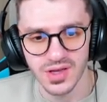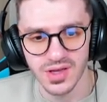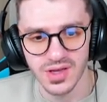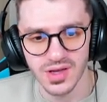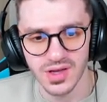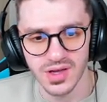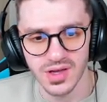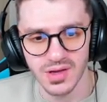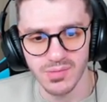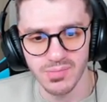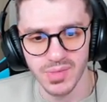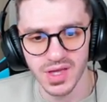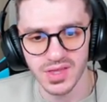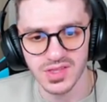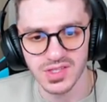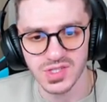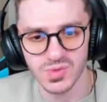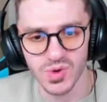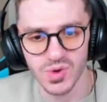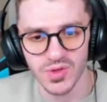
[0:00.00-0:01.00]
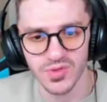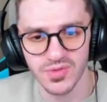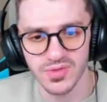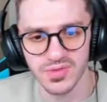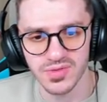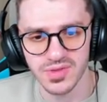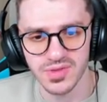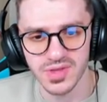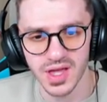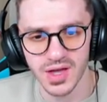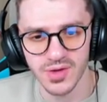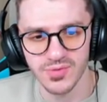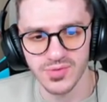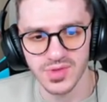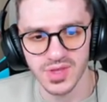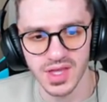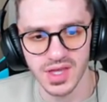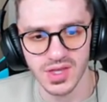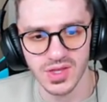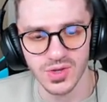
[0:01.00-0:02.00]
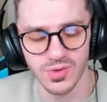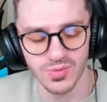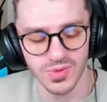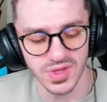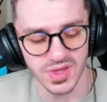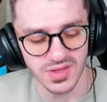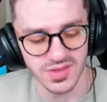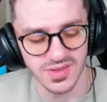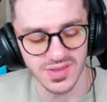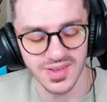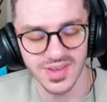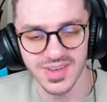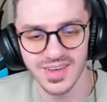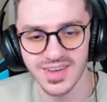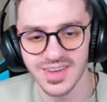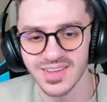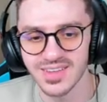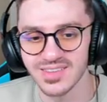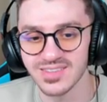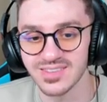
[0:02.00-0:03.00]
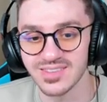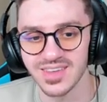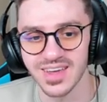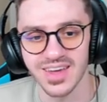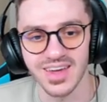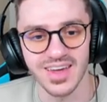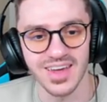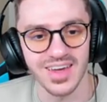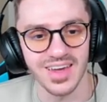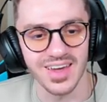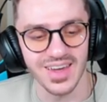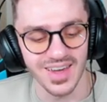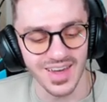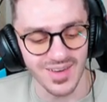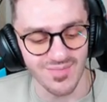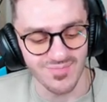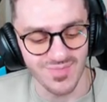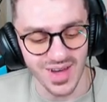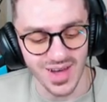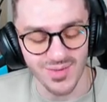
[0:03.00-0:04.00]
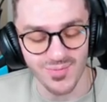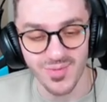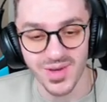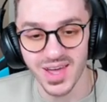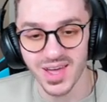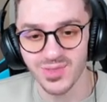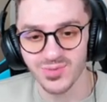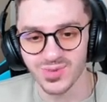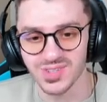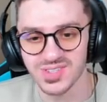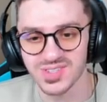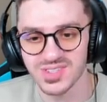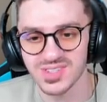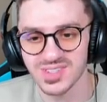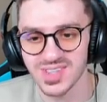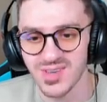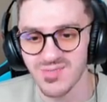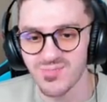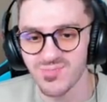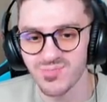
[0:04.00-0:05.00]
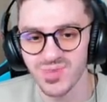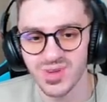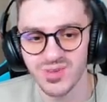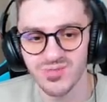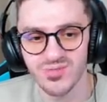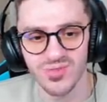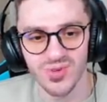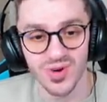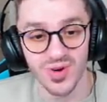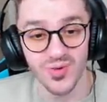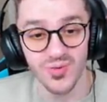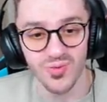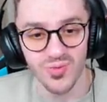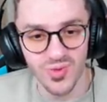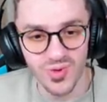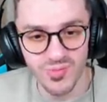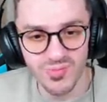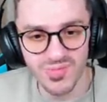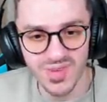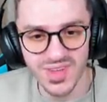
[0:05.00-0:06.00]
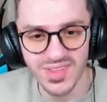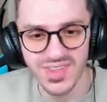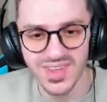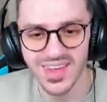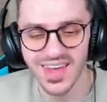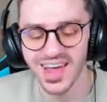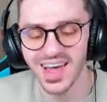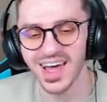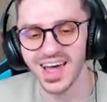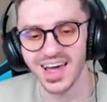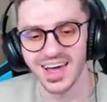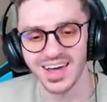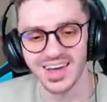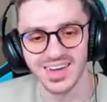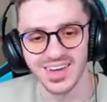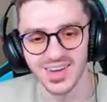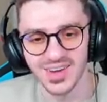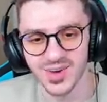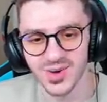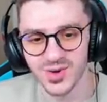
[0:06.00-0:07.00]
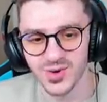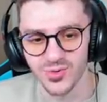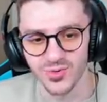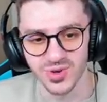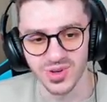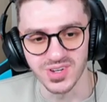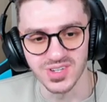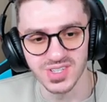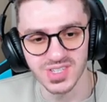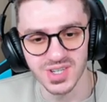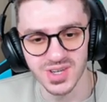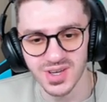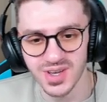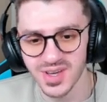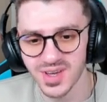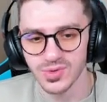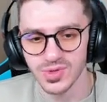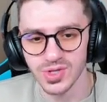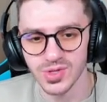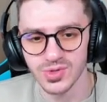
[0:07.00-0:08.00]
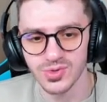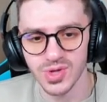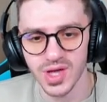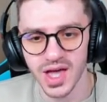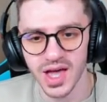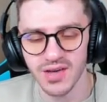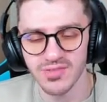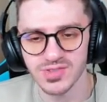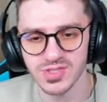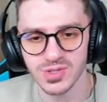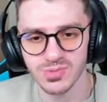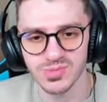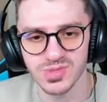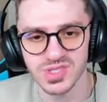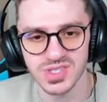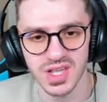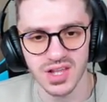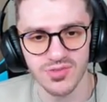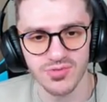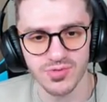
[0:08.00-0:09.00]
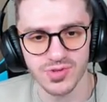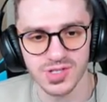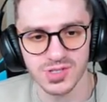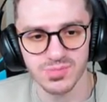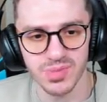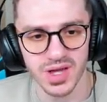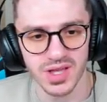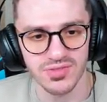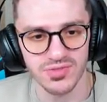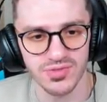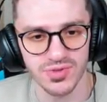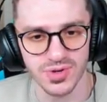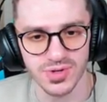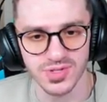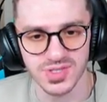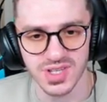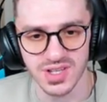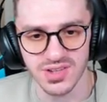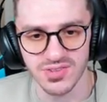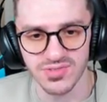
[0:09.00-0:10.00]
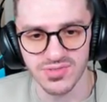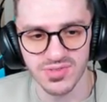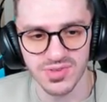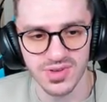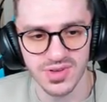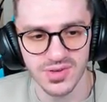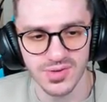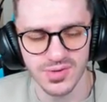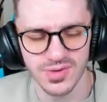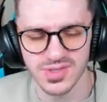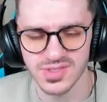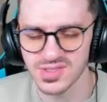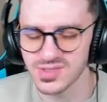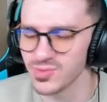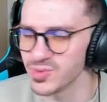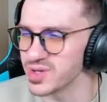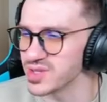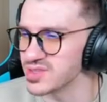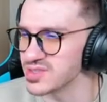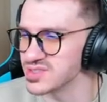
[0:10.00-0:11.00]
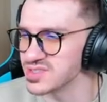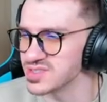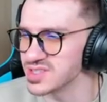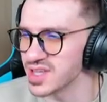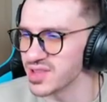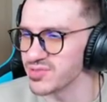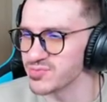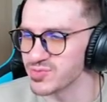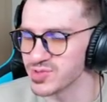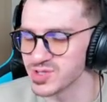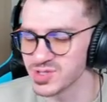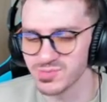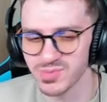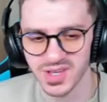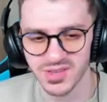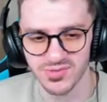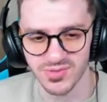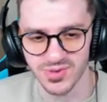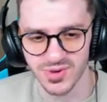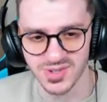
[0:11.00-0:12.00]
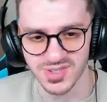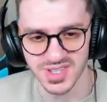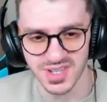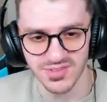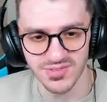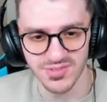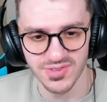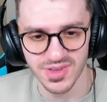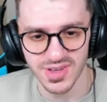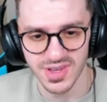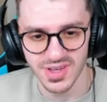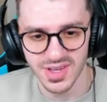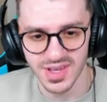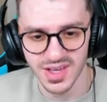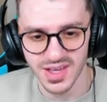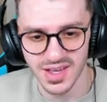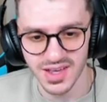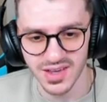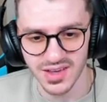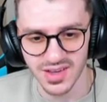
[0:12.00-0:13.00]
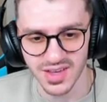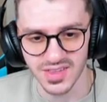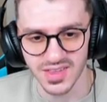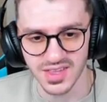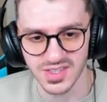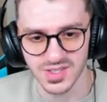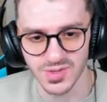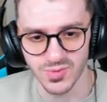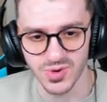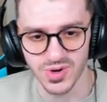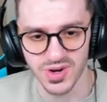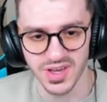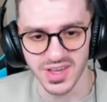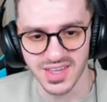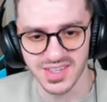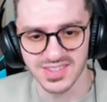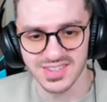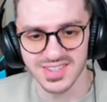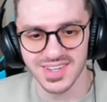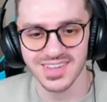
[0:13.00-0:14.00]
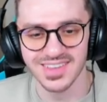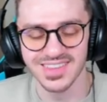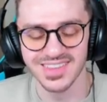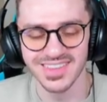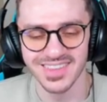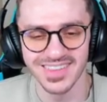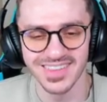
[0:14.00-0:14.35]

uh, may this rotten town take you with it. Damn, my man was simping for a woman? Ah, cringe. You need to have some self-respect for yourself. Wait, self-respect for yourself? Okay, that's a word, I guess.